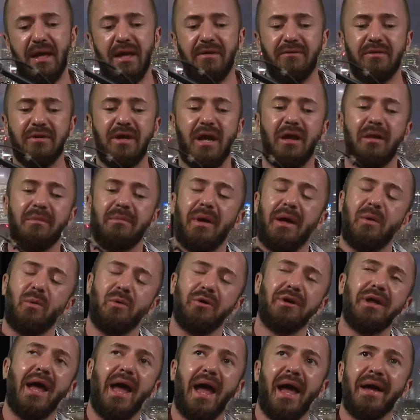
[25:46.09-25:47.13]
Vidal, I
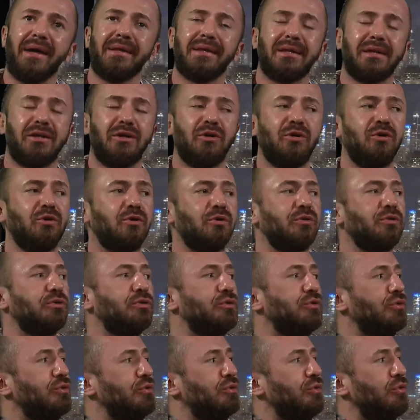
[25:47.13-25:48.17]
want to ask you
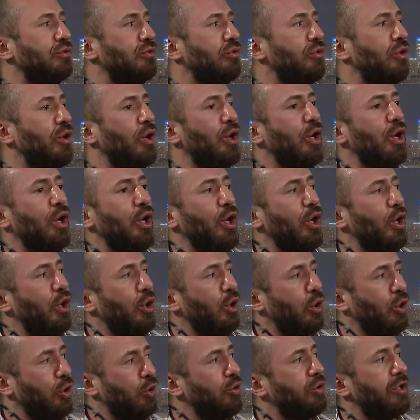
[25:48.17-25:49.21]
to
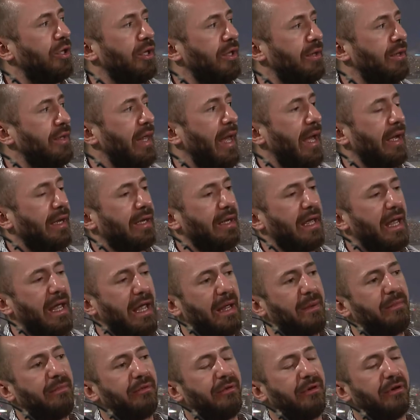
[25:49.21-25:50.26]
look in that
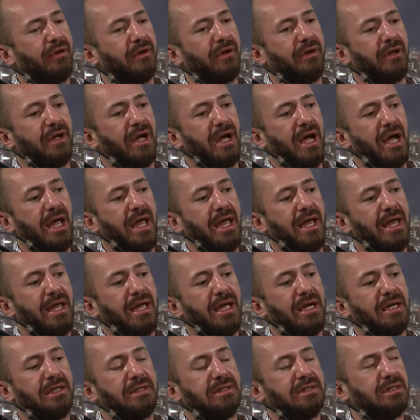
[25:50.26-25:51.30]
camera,
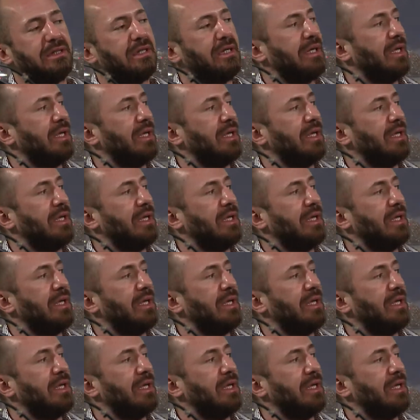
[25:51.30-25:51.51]
and